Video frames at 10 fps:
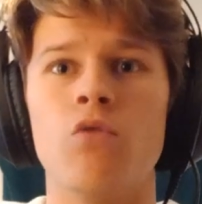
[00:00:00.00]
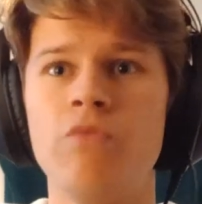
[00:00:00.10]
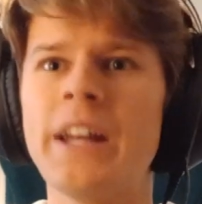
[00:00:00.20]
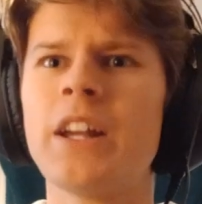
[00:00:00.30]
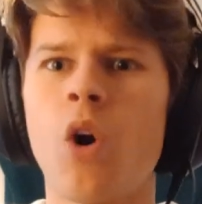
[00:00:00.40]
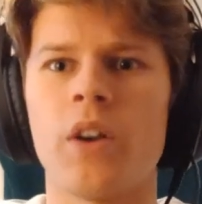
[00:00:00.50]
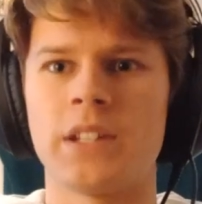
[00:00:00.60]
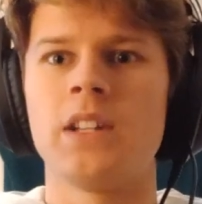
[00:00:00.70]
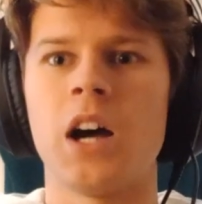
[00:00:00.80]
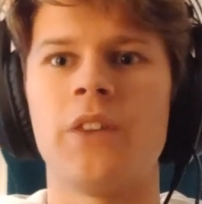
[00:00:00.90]
really got on
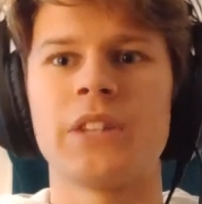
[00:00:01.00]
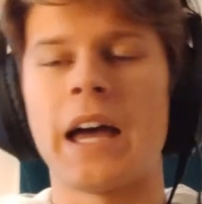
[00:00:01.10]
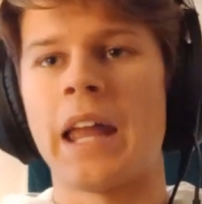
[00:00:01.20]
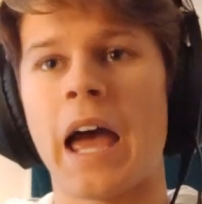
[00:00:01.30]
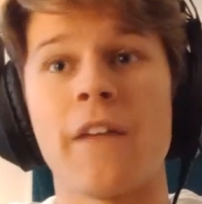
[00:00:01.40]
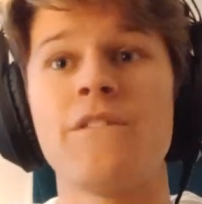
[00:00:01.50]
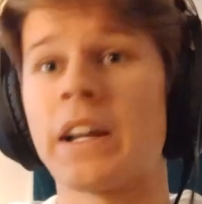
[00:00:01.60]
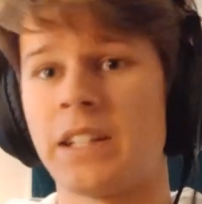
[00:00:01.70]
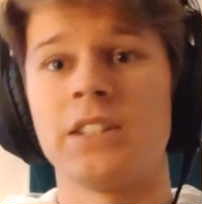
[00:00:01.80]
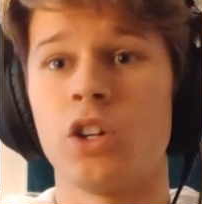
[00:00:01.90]
his nerves and
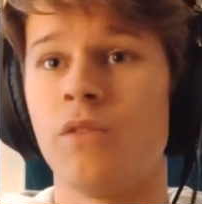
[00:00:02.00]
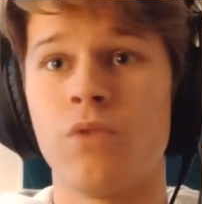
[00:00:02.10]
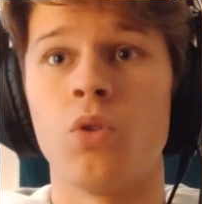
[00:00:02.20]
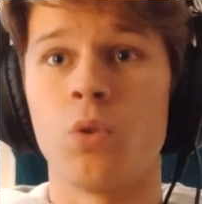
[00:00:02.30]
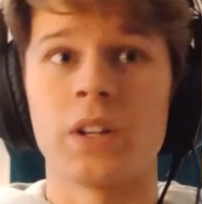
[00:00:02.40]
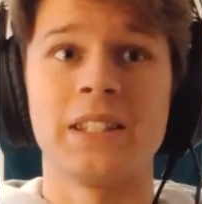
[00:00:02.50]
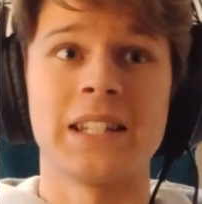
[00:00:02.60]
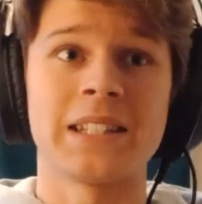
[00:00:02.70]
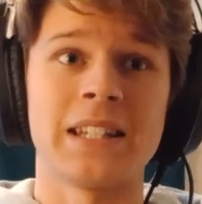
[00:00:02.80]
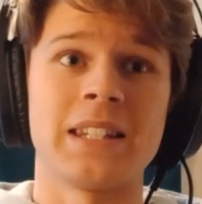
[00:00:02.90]
affected his overall
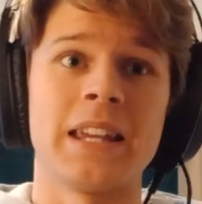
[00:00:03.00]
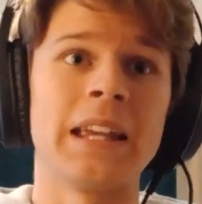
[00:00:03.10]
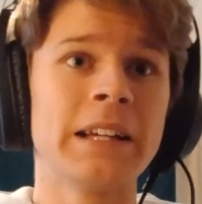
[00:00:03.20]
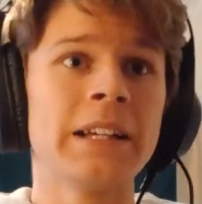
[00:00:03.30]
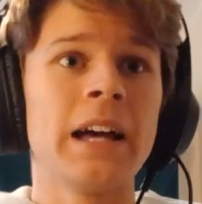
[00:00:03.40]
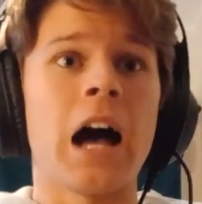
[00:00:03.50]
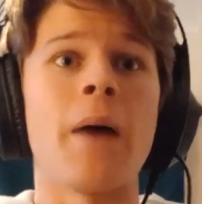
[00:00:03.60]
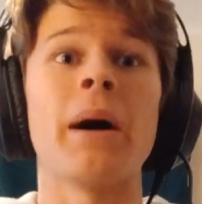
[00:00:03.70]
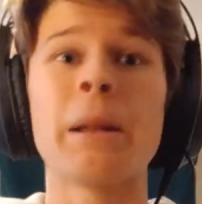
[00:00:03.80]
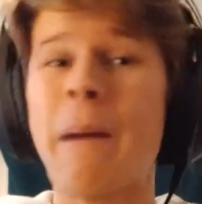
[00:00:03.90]
consistency.
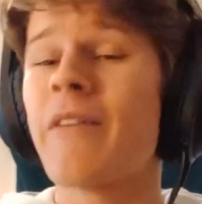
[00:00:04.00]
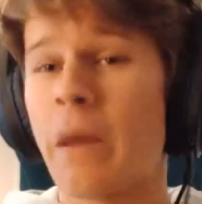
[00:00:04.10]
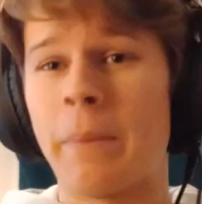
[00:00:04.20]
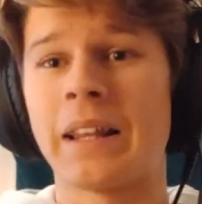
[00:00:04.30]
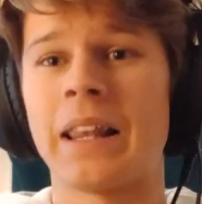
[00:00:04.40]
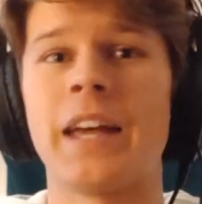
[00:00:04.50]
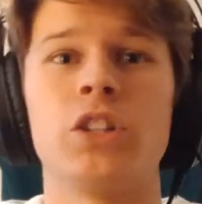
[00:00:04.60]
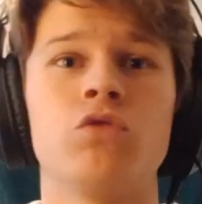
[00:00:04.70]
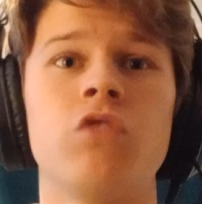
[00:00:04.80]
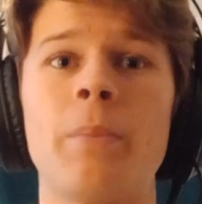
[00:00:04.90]
And about that mental
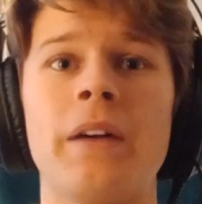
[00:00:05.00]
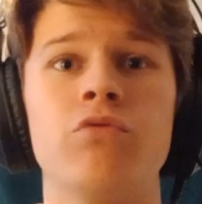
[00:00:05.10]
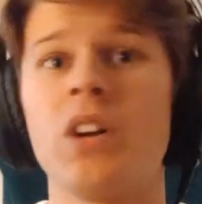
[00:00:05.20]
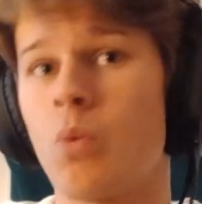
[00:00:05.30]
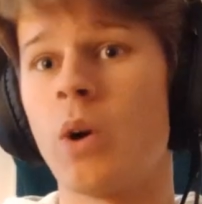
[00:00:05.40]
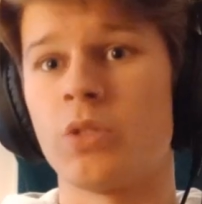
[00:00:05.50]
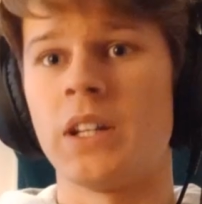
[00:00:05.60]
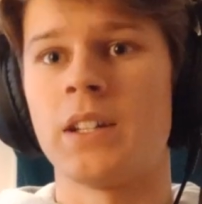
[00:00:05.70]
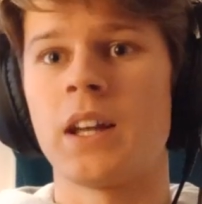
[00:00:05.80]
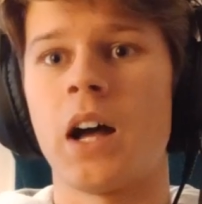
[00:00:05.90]
edge, Rublev really
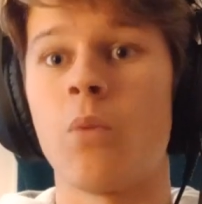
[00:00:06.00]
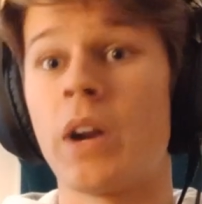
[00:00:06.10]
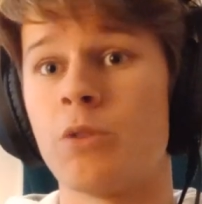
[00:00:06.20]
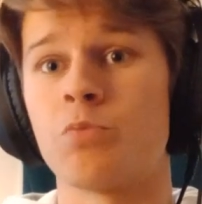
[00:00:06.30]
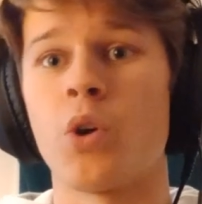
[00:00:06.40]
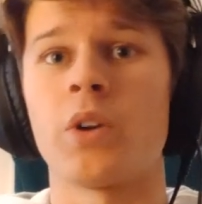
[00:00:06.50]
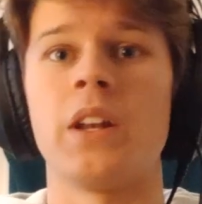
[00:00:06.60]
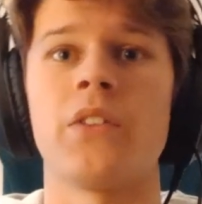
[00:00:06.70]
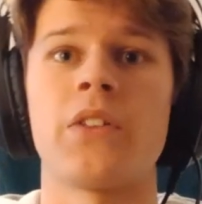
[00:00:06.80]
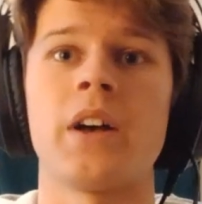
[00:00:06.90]
wilted when he was
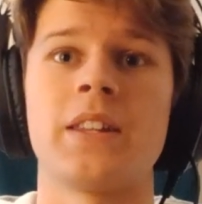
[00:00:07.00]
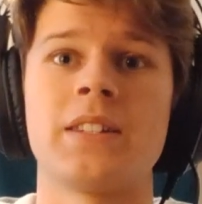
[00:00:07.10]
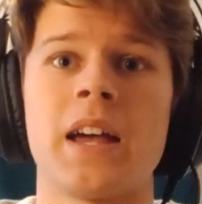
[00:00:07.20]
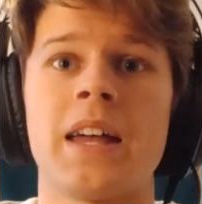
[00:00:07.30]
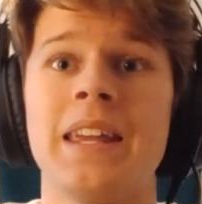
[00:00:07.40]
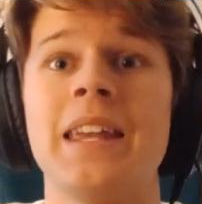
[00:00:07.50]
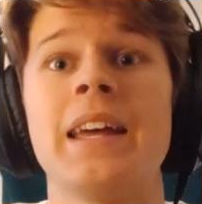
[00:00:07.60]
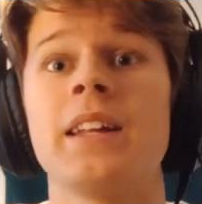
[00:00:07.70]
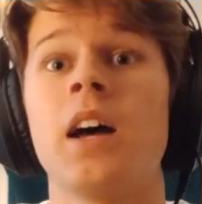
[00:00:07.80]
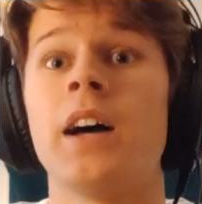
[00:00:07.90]
broken in the third set. He
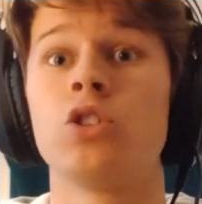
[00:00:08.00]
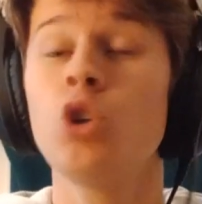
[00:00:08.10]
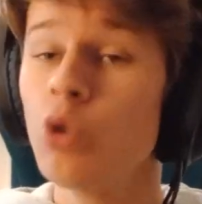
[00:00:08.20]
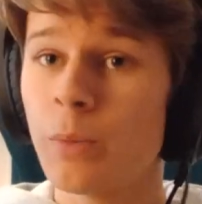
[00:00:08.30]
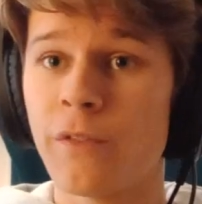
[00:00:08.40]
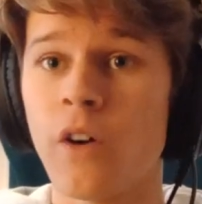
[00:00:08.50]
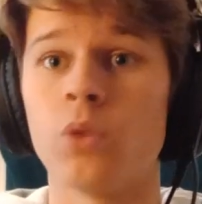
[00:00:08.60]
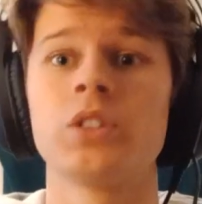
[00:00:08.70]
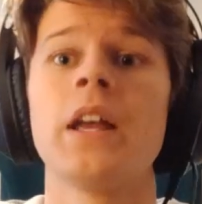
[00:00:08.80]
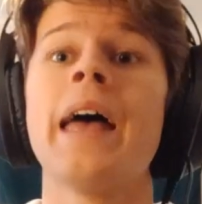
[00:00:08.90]
hit 2 double
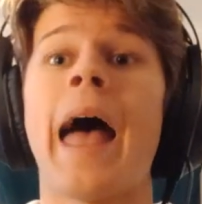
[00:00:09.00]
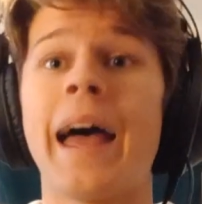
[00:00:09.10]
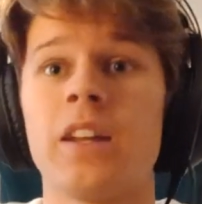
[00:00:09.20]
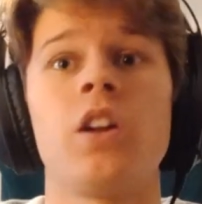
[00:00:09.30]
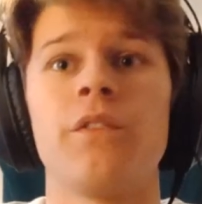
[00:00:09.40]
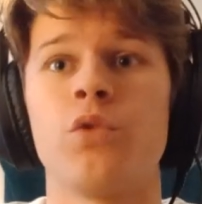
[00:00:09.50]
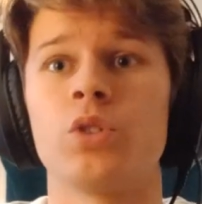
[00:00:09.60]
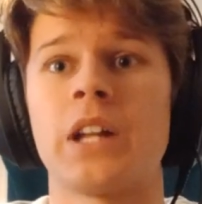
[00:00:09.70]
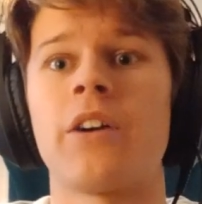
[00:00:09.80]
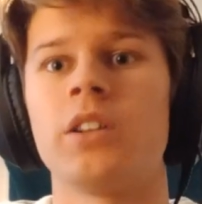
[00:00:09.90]
faults and an
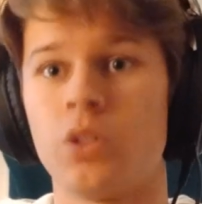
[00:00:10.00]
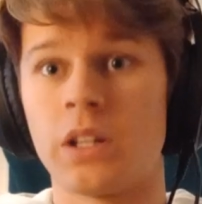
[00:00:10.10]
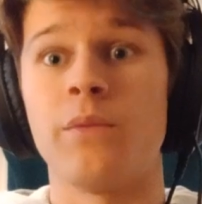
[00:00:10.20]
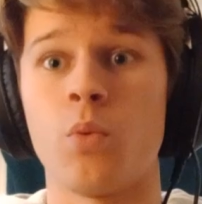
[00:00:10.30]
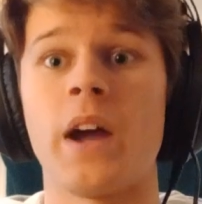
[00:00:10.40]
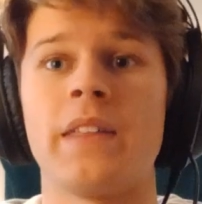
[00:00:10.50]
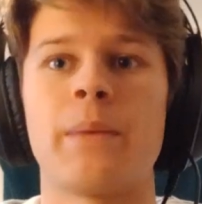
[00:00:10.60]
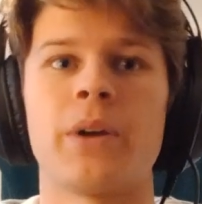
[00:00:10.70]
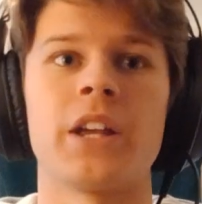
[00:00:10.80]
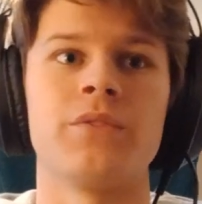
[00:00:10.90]
unforced error to give away
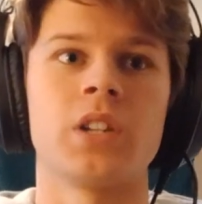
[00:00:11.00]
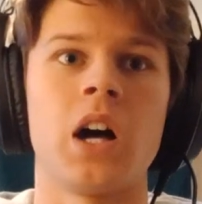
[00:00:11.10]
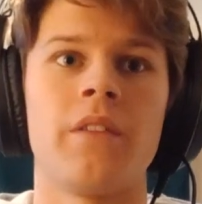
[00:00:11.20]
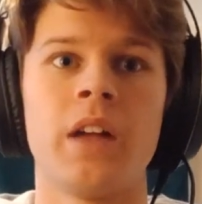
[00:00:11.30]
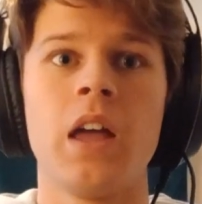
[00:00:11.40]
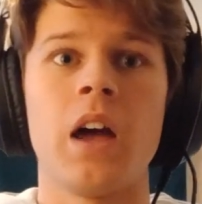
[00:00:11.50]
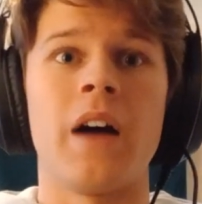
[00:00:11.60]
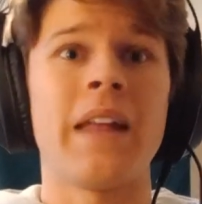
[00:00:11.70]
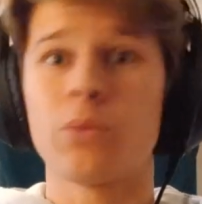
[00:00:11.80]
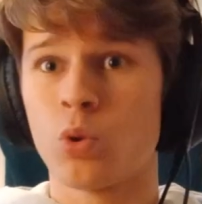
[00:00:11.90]
that break of serve.
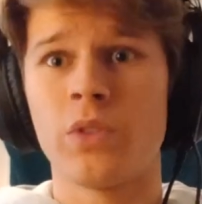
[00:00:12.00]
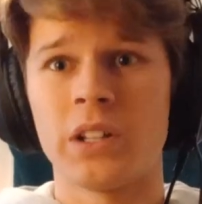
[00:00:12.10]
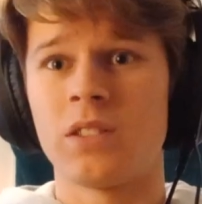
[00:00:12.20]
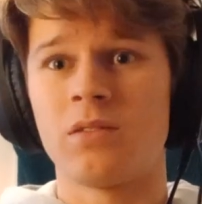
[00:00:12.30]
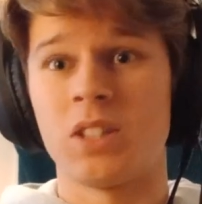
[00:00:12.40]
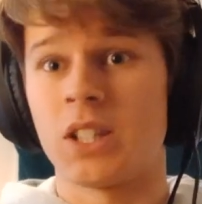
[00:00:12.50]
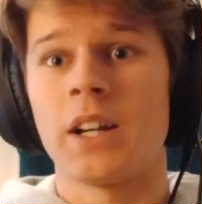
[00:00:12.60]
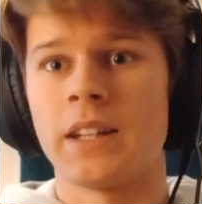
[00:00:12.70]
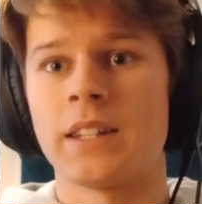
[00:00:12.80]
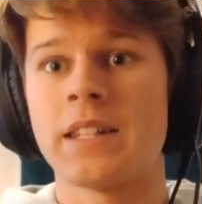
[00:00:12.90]
And that was all that
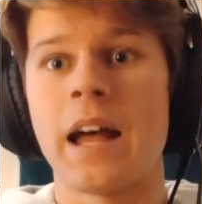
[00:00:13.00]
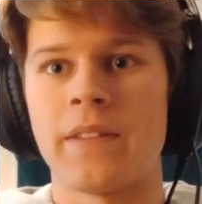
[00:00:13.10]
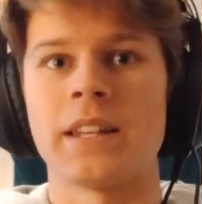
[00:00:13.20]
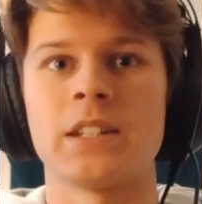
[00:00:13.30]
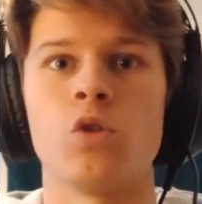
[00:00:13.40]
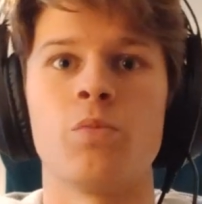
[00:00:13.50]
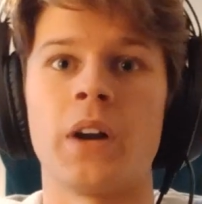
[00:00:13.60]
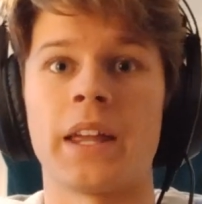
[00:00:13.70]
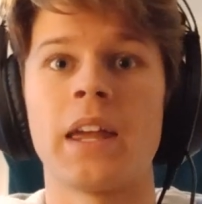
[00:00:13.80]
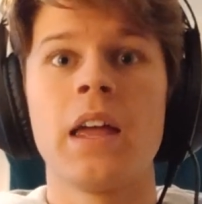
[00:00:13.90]
decided the set, that single
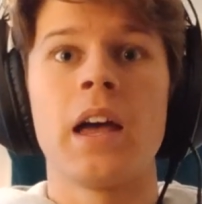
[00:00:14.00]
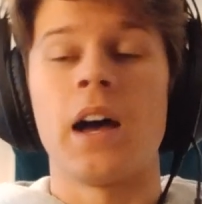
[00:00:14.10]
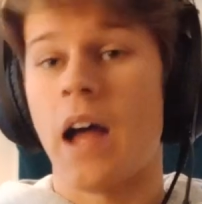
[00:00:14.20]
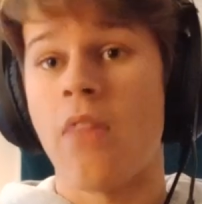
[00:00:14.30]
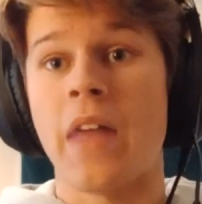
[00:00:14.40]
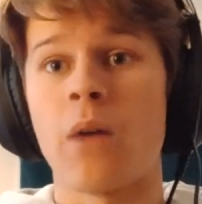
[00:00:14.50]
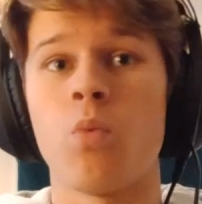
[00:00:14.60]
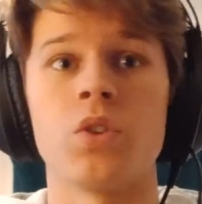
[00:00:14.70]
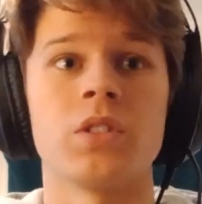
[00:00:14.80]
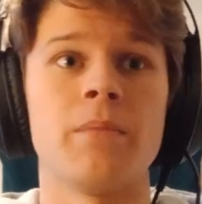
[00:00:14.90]
break. And that
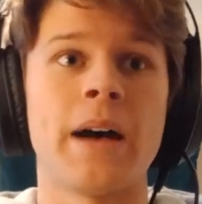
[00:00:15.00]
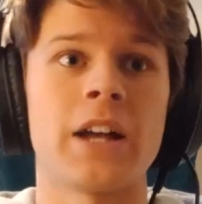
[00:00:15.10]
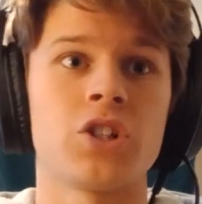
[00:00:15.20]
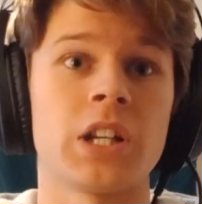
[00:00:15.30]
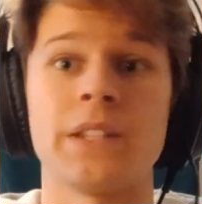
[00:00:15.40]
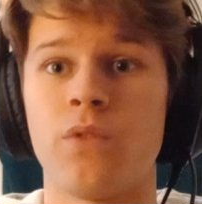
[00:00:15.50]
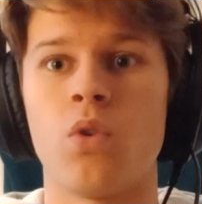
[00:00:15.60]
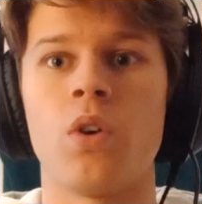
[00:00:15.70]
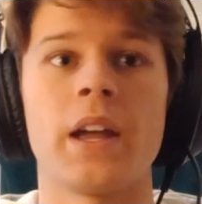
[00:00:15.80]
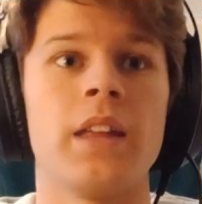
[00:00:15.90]
was the match,
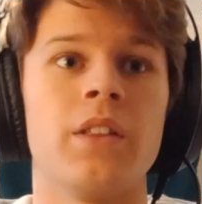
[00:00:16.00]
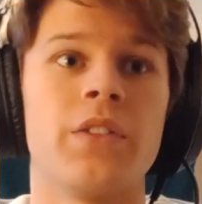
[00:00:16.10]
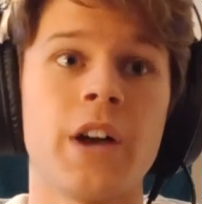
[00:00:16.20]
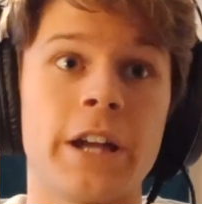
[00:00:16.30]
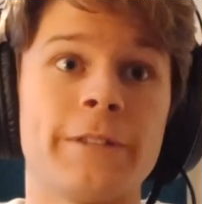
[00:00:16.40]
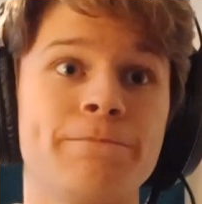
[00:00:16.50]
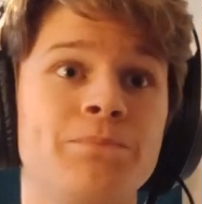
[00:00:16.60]
6-4 in the third.